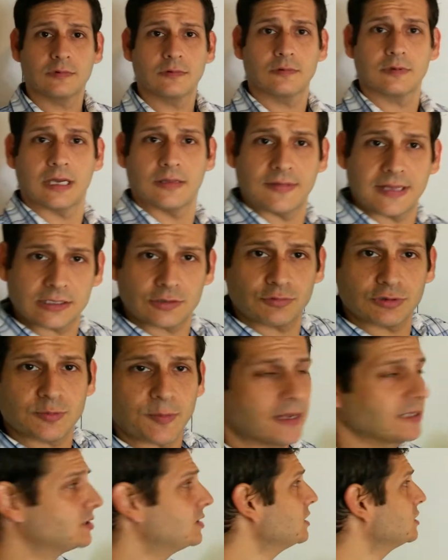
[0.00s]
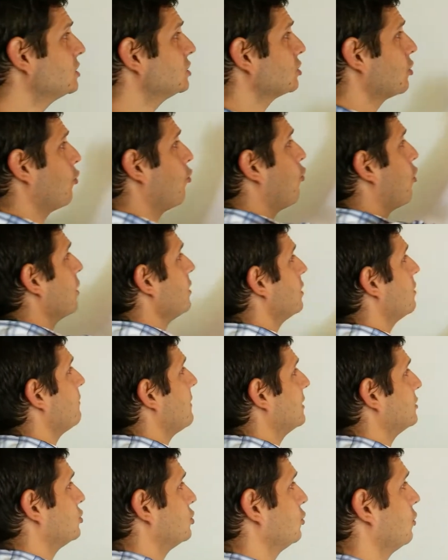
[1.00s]
Okay, that's a response. This is a
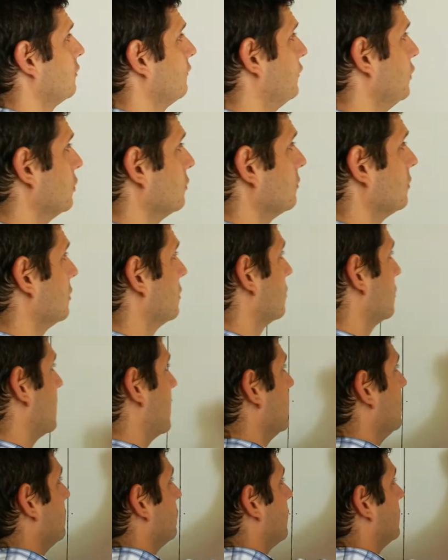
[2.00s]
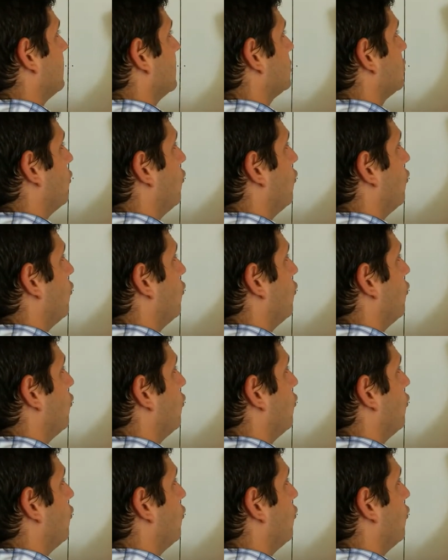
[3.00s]
one-dimensional view. Okay, right? That's a